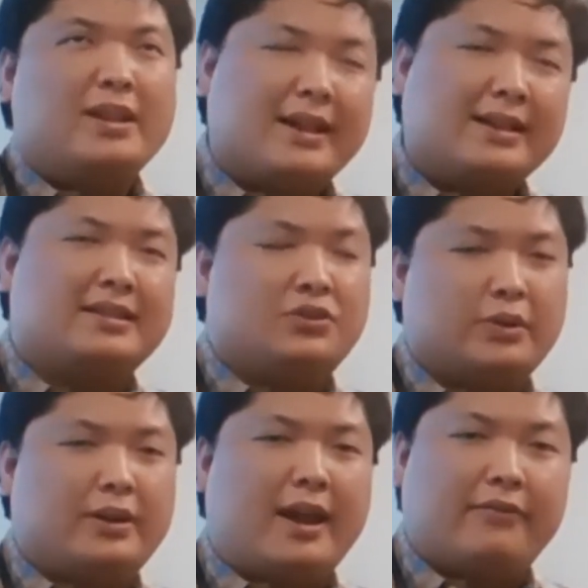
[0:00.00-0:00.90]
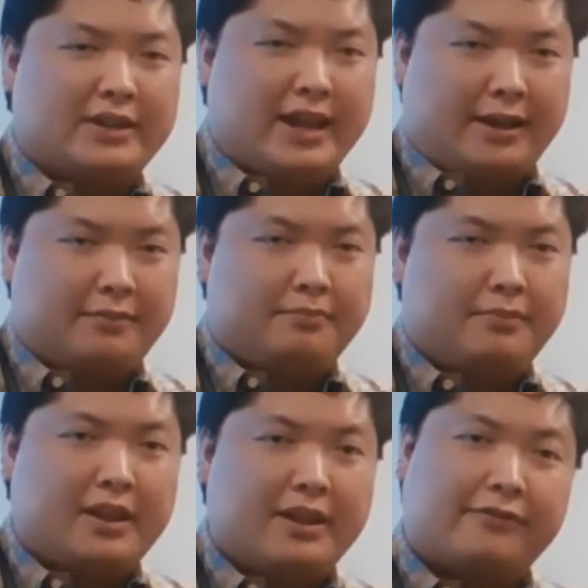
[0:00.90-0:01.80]
we like to do it every day
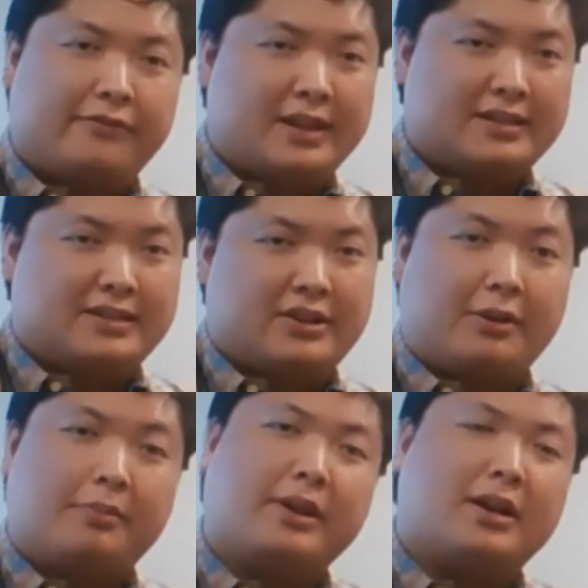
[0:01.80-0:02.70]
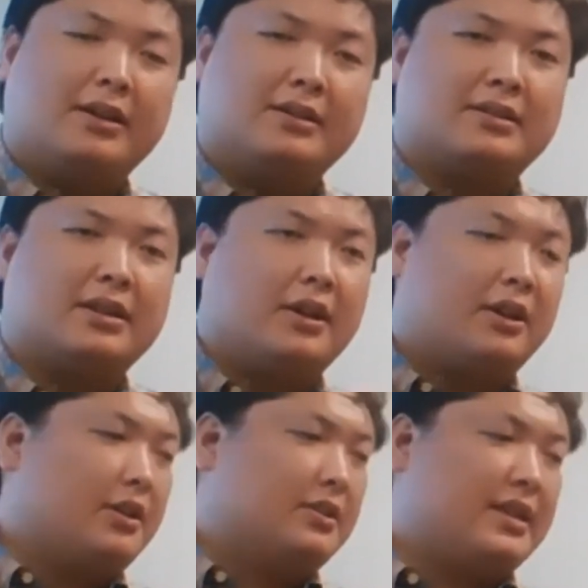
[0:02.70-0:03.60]
if necessary, because
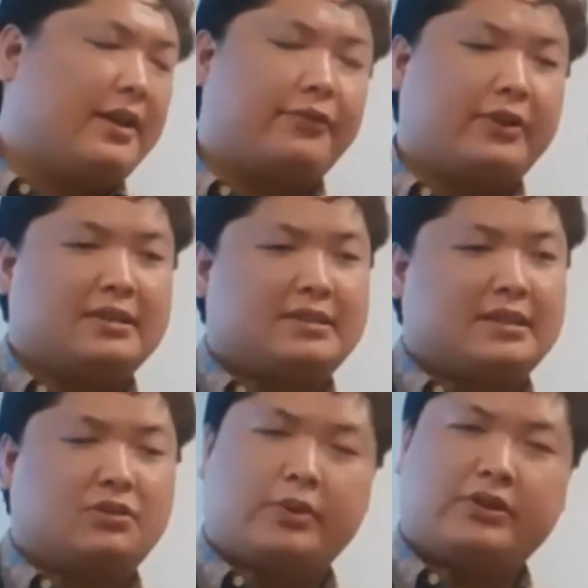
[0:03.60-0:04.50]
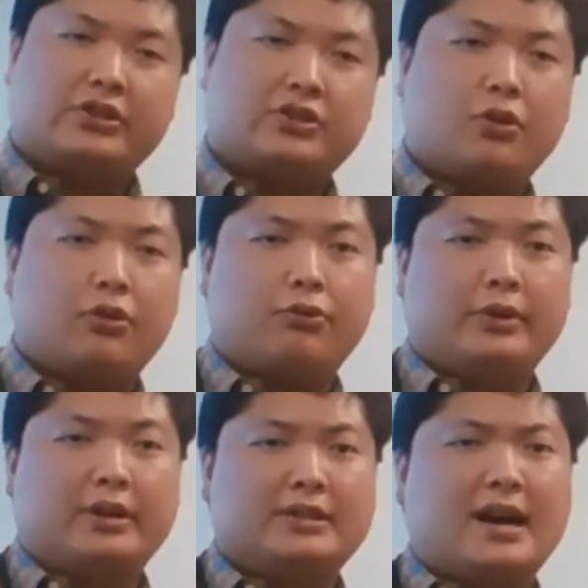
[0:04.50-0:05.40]
say for instance, we just go
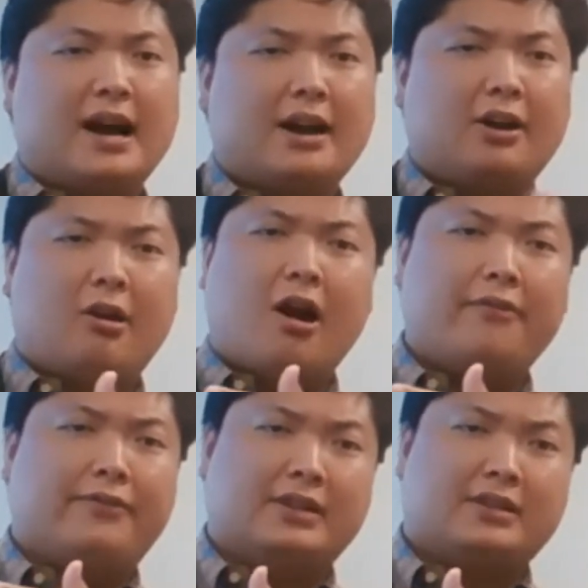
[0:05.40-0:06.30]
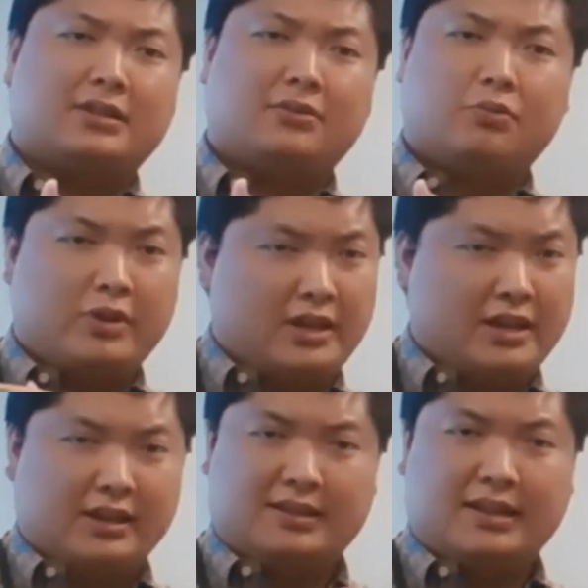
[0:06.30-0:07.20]
through an entire office.
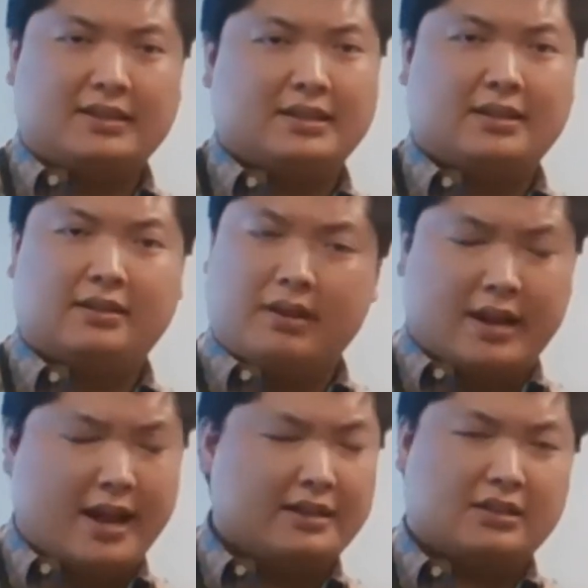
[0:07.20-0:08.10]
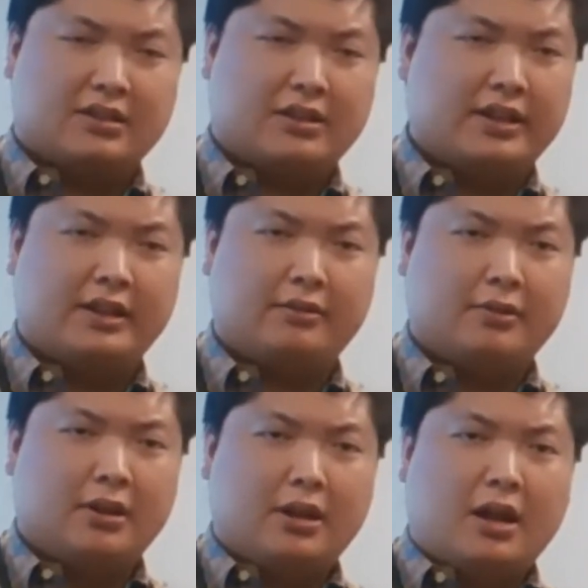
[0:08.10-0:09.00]
We ESS it, enhanced
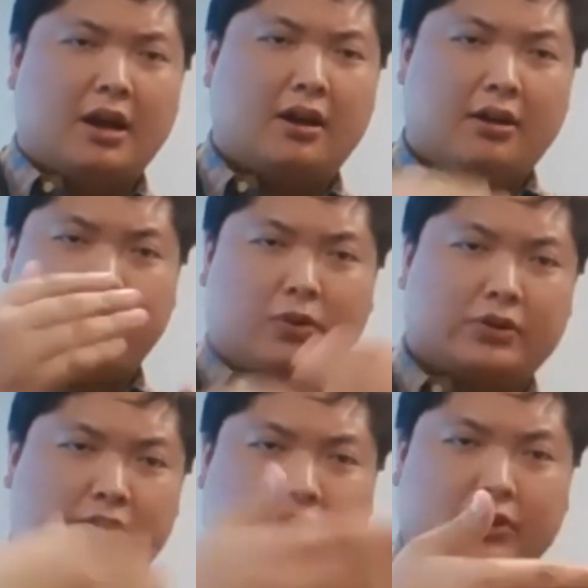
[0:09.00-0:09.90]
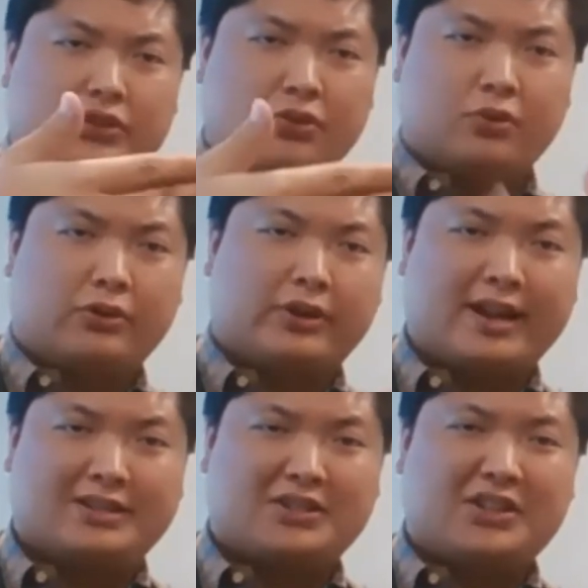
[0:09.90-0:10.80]
cleaning, of course, reverse order,
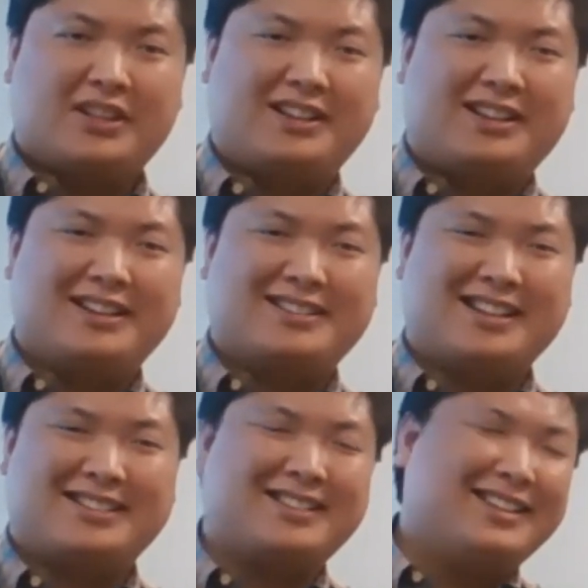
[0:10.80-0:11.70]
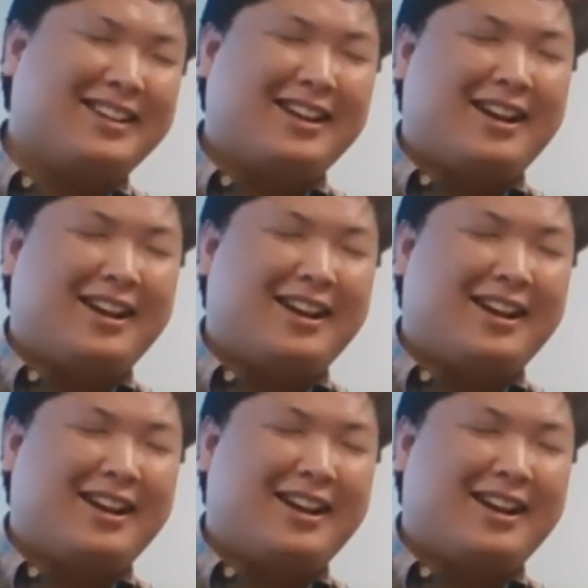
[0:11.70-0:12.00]
enhanced clean and ESS.